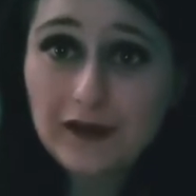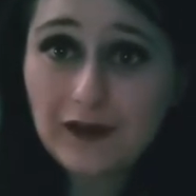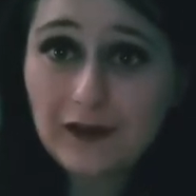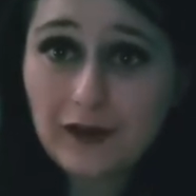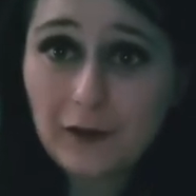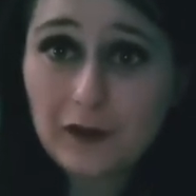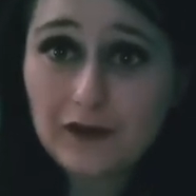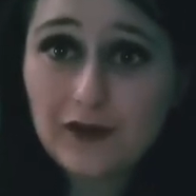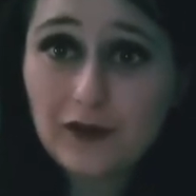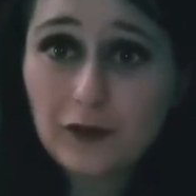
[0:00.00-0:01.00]
you're going to go
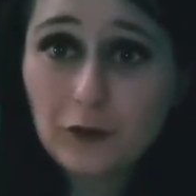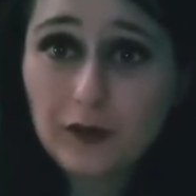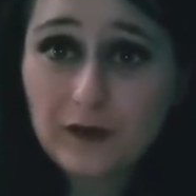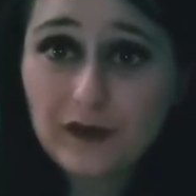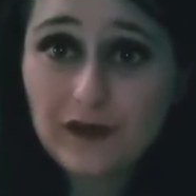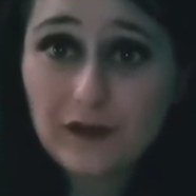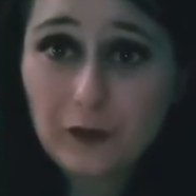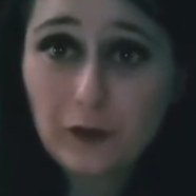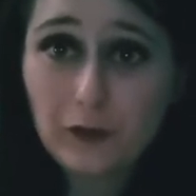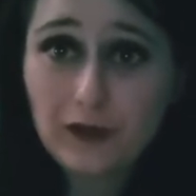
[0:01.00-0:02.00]
into with these
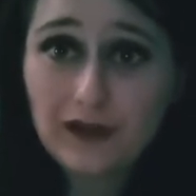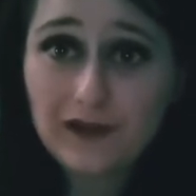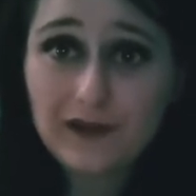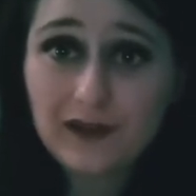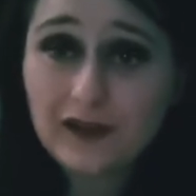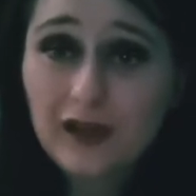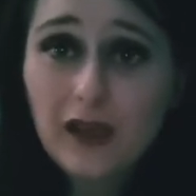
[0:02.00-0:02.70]
stories. And